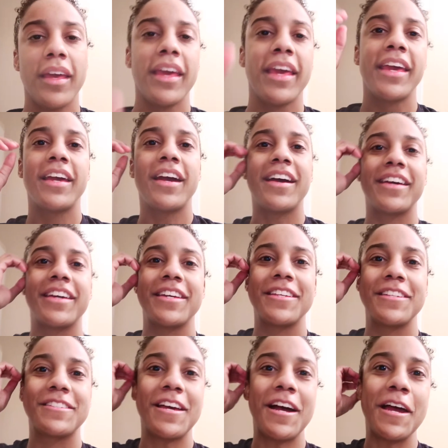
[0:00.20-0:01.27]
Hey
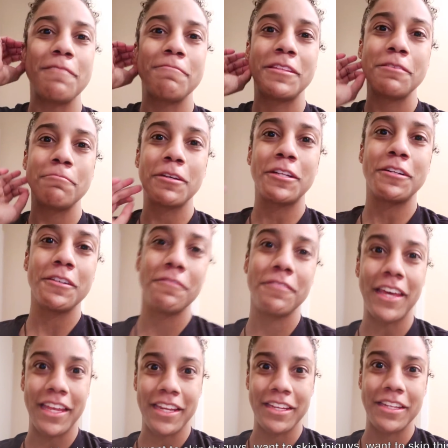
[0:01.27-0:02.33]
guys, I'm in the middle of
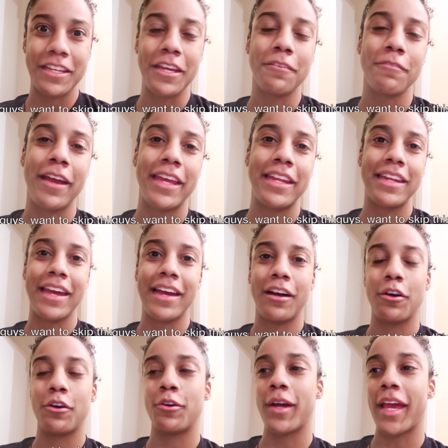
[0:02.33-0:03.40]
editing right
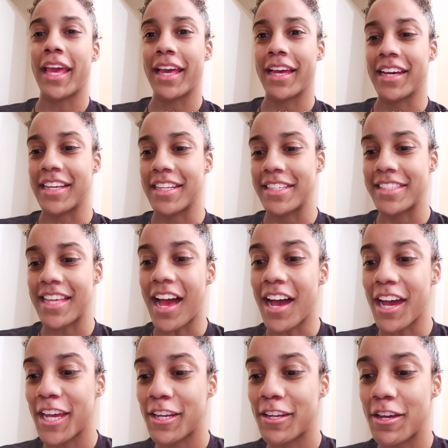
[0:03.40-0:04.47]
now and
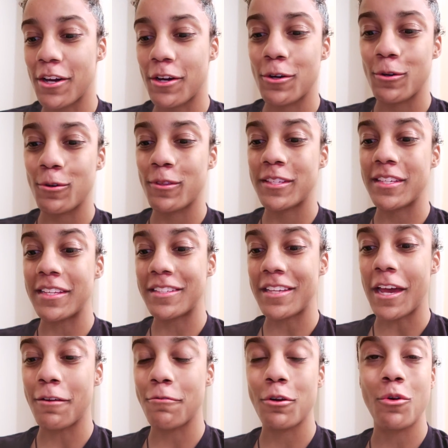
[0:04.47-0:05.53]
I know since
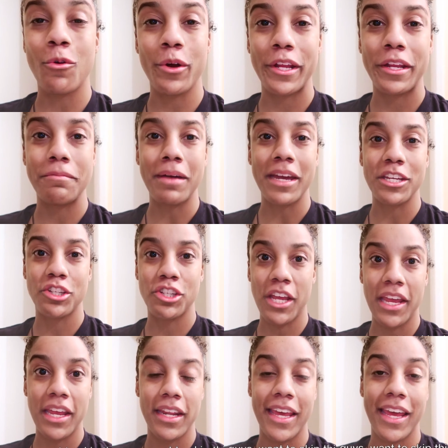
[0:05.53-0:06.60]
I recorded my
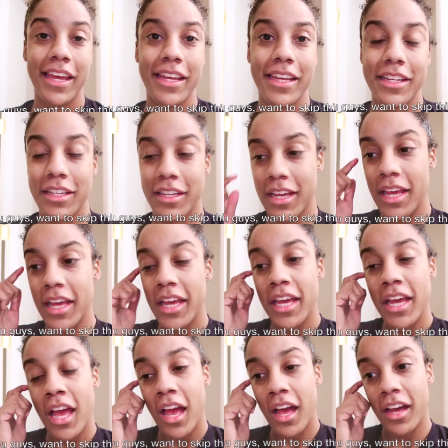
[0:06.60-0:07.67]
Shane and
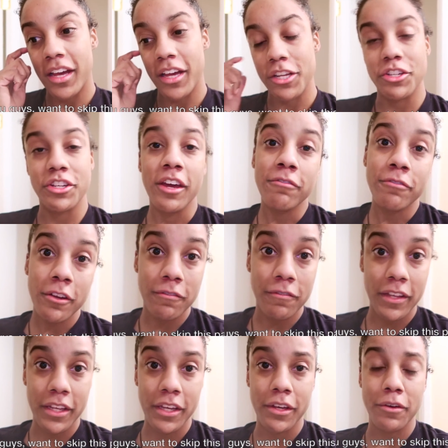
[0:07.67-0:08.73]
uh, Jeffree
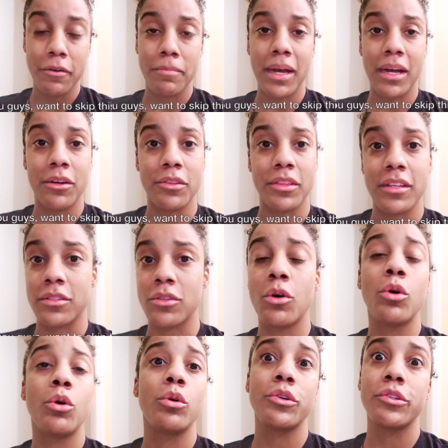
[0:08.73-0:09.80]
video about this
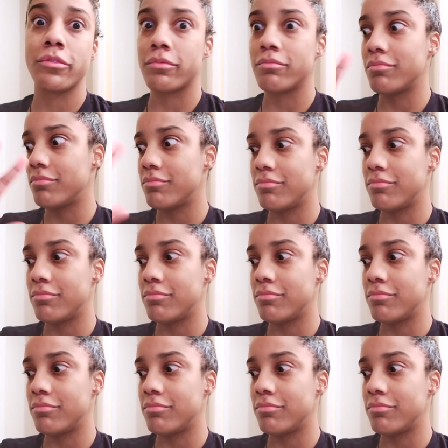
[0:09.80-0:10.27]
whole